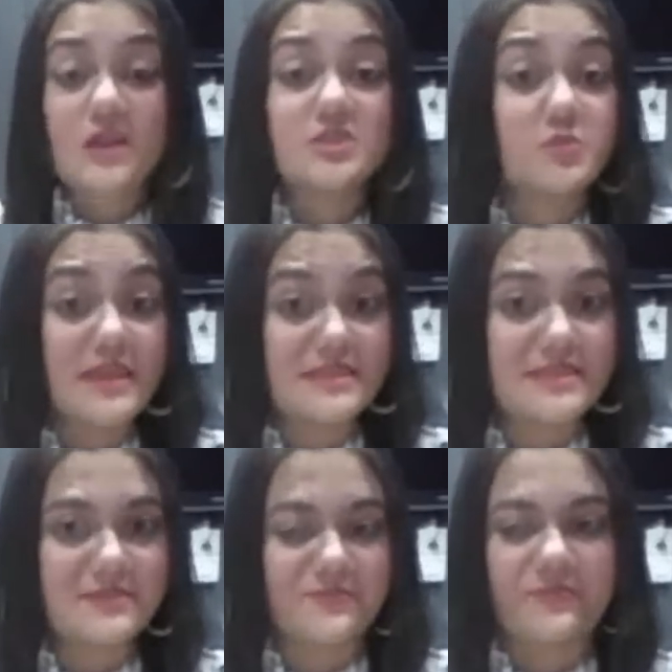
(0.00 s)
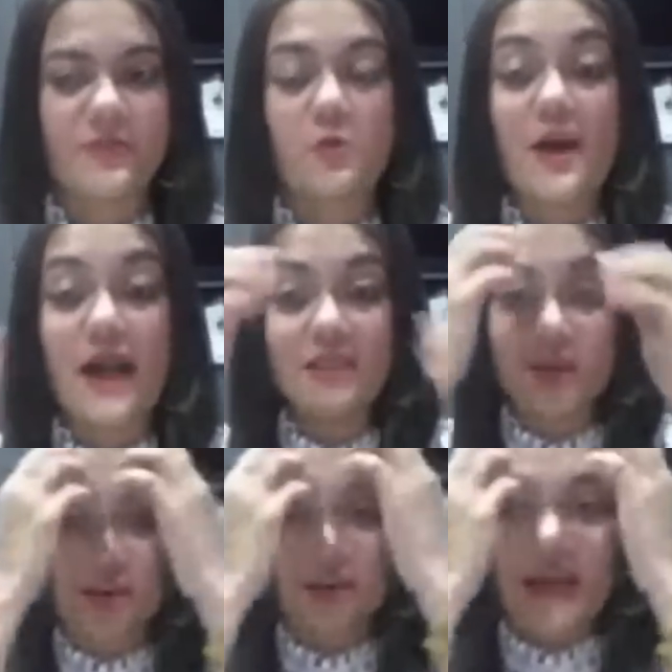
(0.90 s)
sweets while
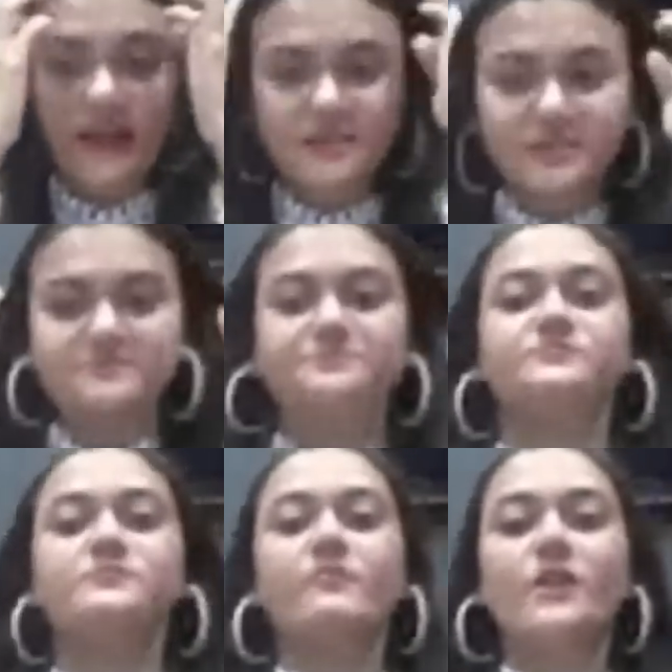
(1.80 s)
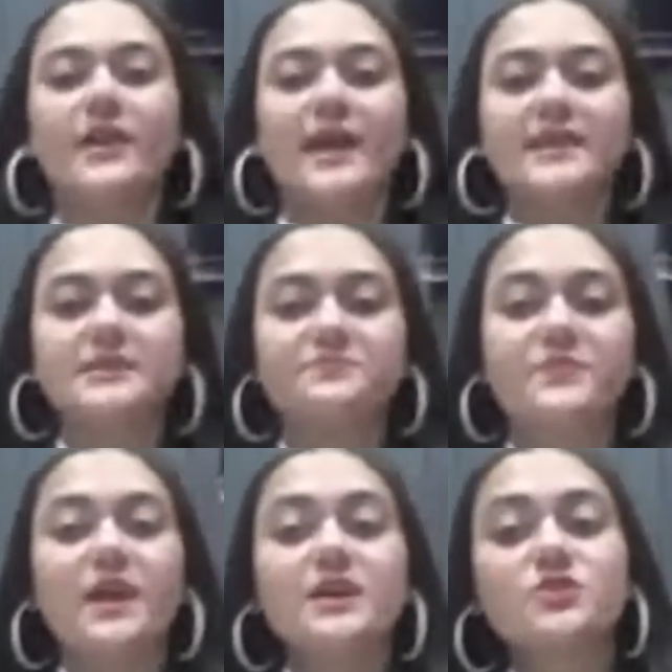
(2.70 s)
you're on a diet, right?
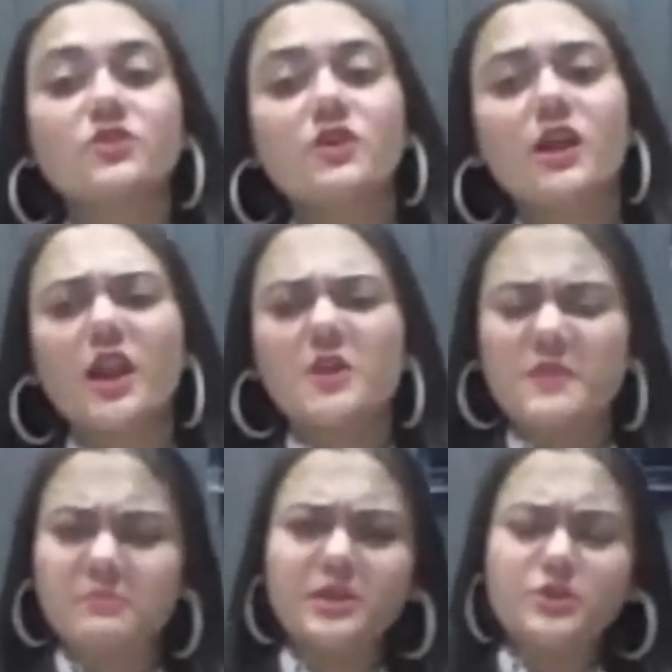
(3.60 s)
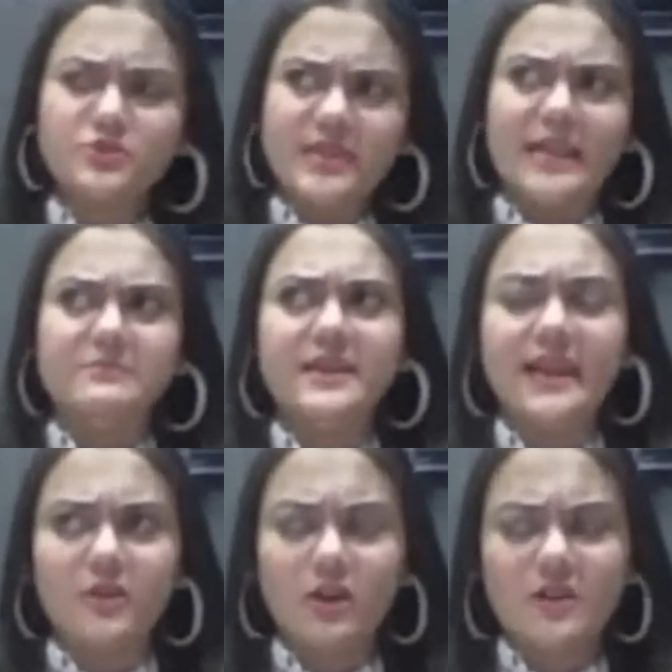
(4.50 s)
So a lot of people do tell me,
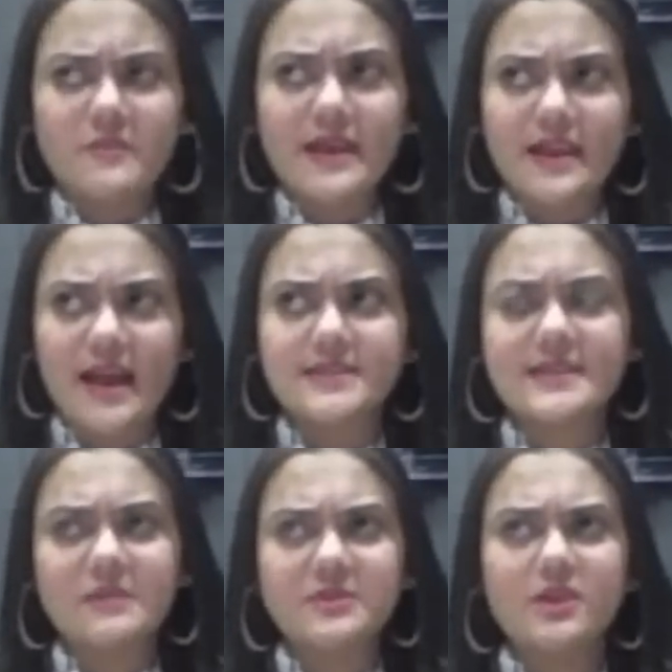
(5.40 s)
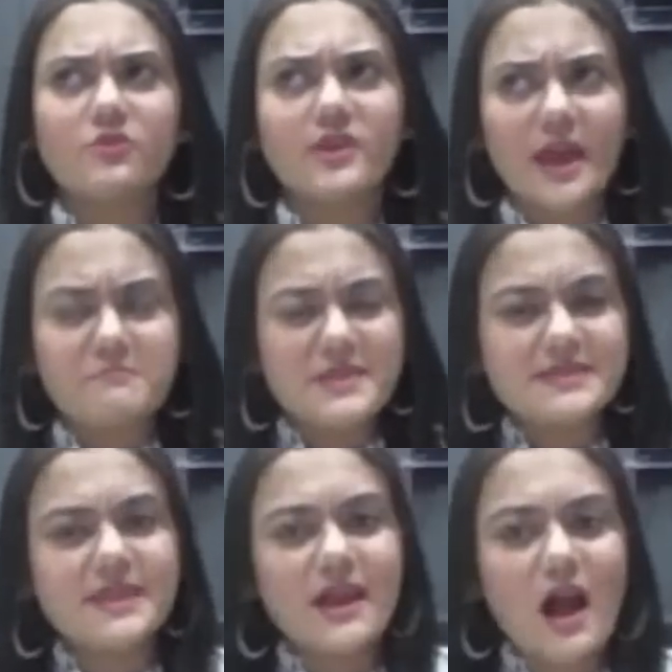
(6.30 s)
like a lot of my clients tell me that, okay, I'm
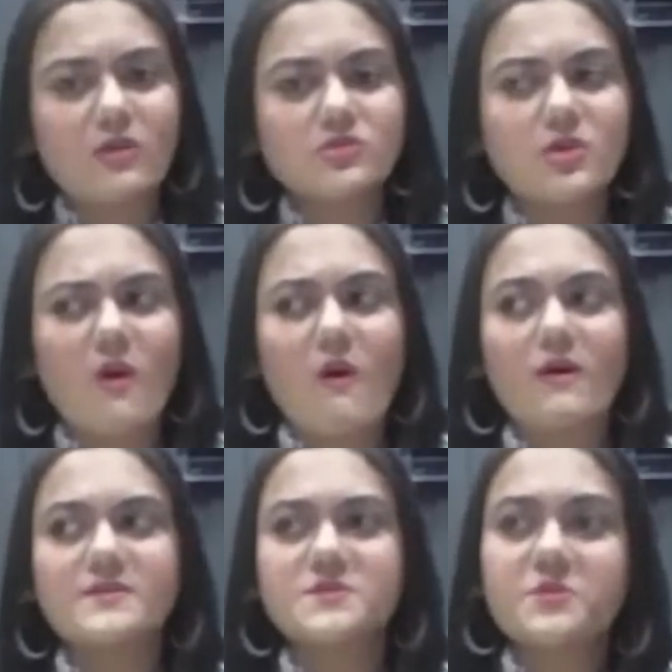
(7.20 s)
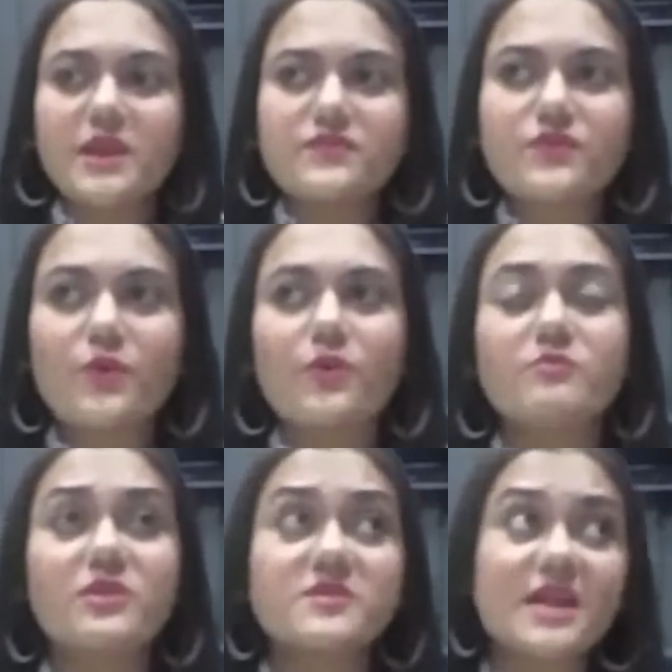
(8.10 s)
missing out on sweet
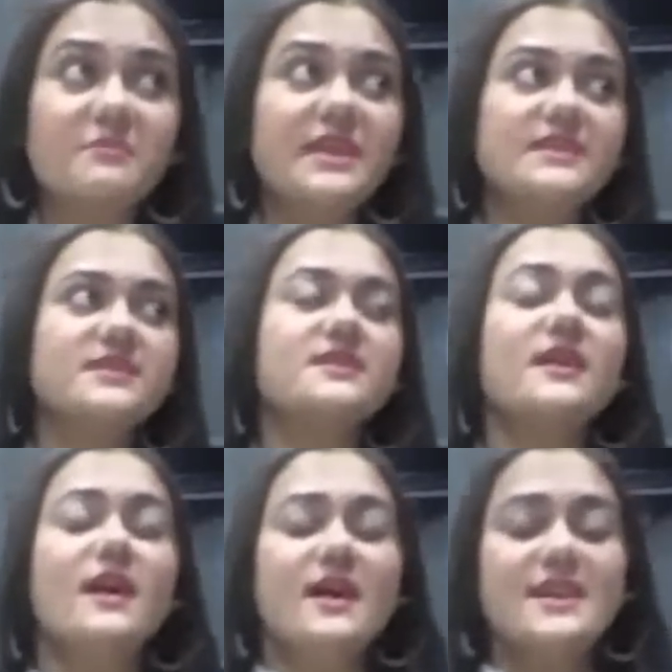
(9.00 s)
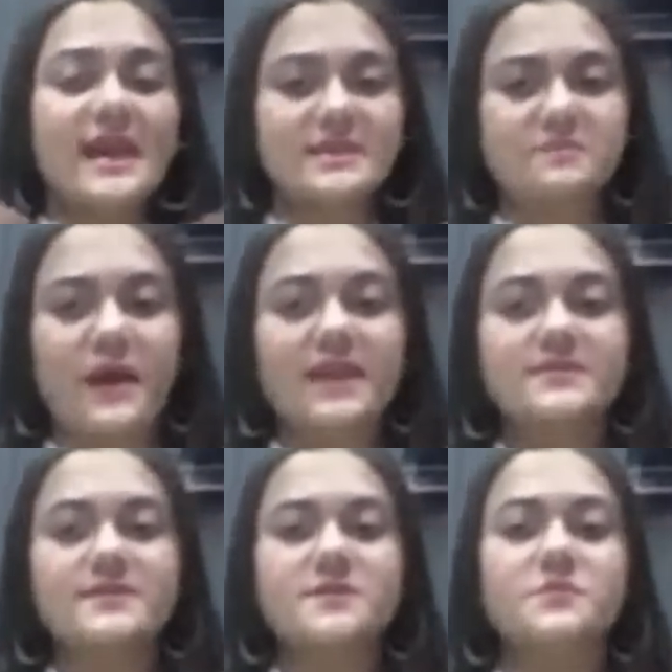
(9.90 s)
food because I'm eating less
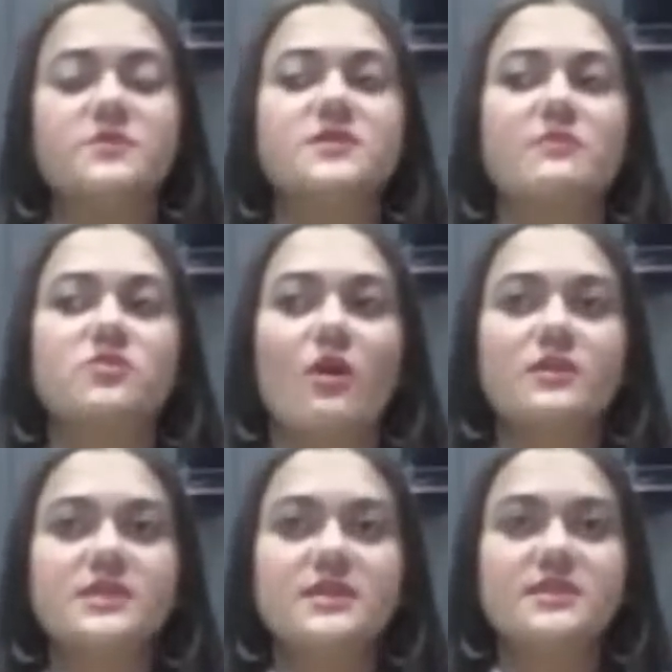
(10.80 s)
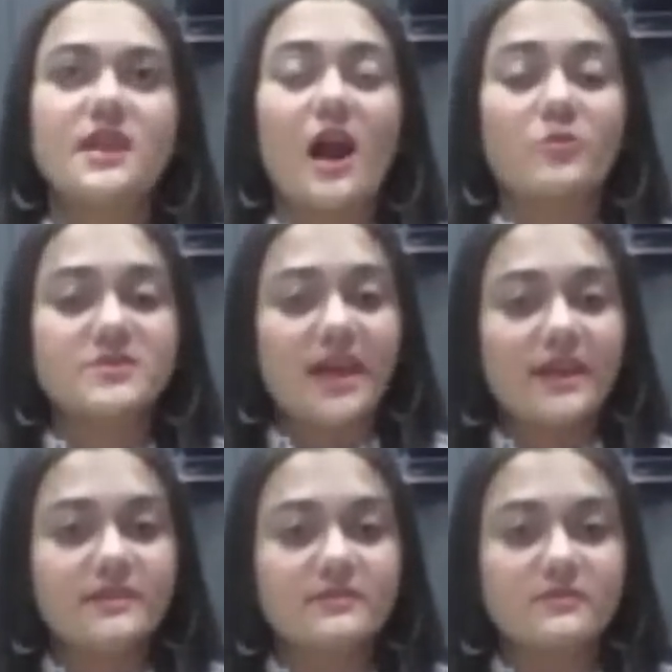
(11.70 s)
spices, because I'm not eating
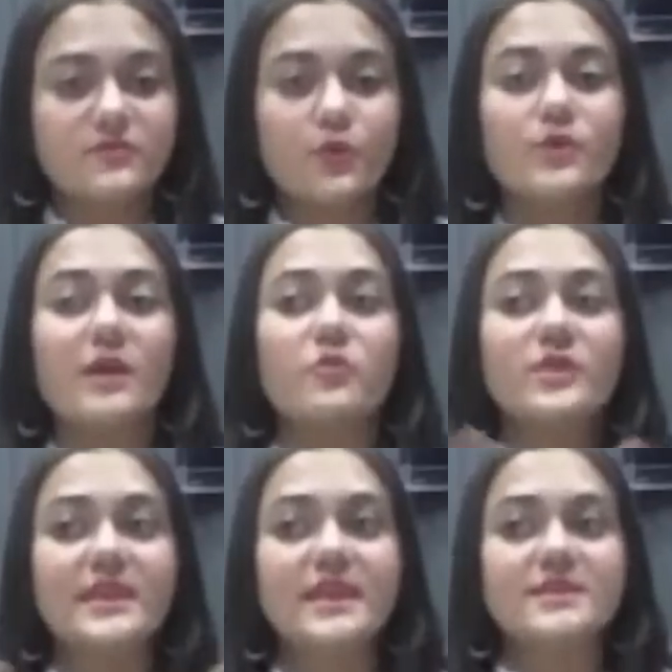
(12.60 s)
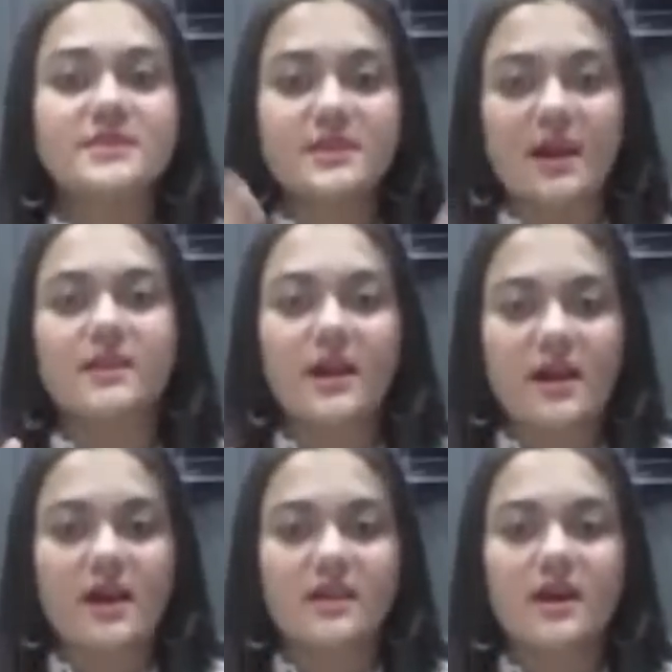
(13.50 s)
outside food, I'm only eating ghar ka
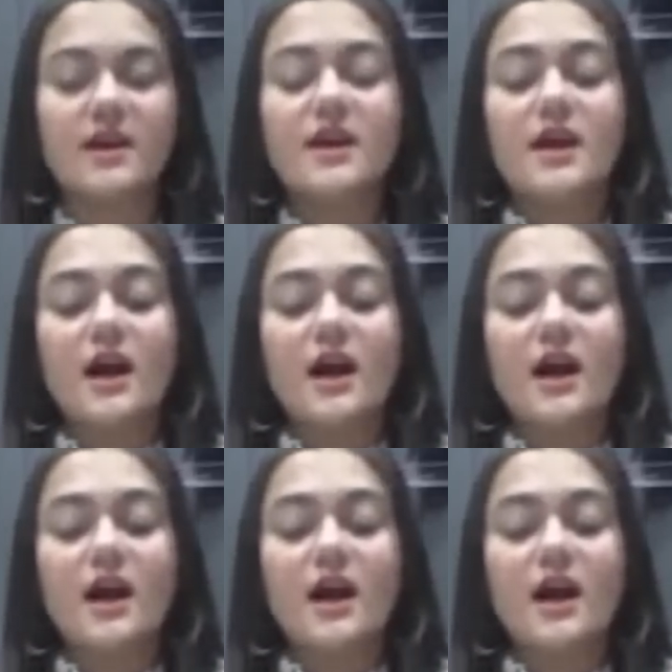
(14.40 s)
khana,